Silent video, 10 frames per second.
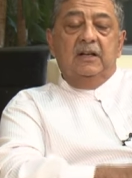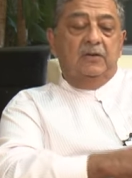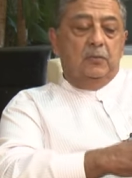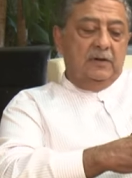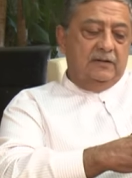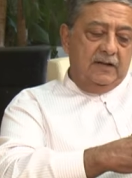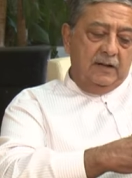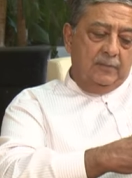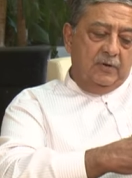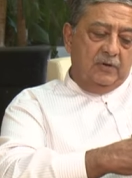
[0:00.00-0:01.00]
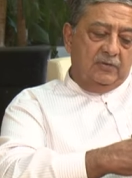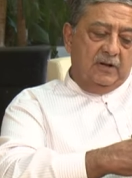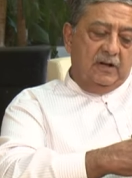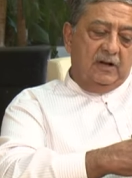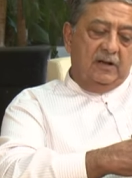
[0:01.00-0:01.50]
It's once the embryos
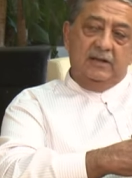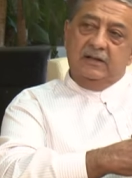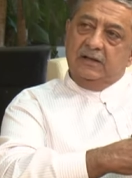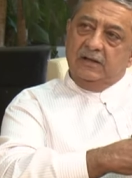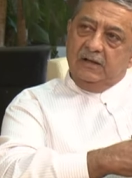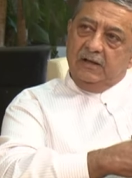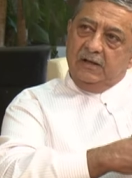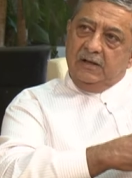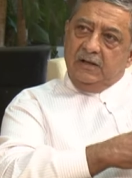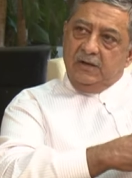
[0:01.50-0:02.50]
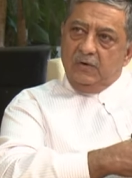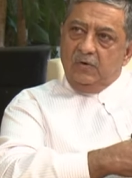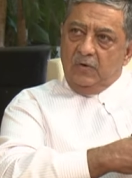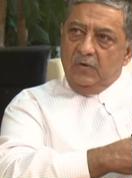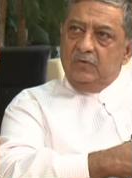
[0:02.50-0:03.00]
are
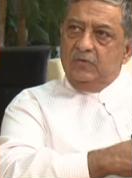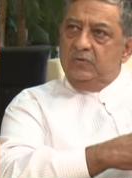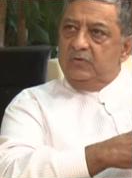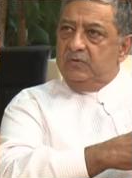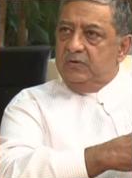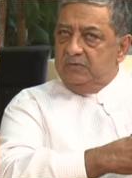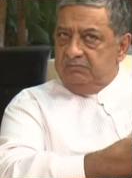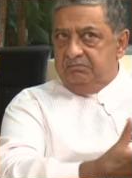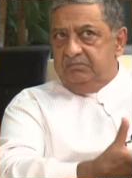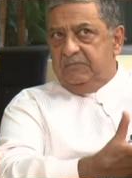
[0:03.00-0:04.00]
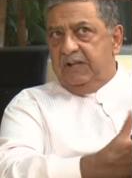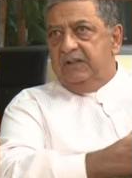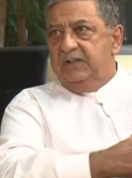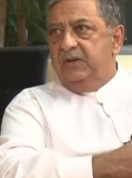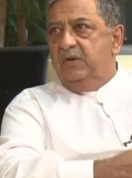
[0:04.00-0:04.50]
grown to day
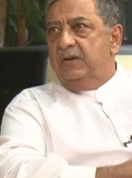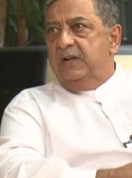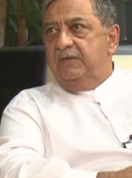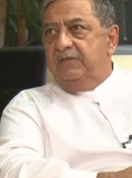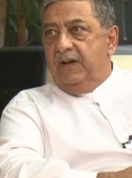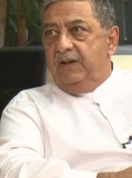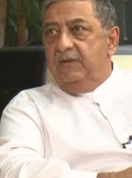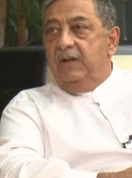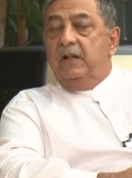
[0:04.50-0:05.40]
3 or day 5,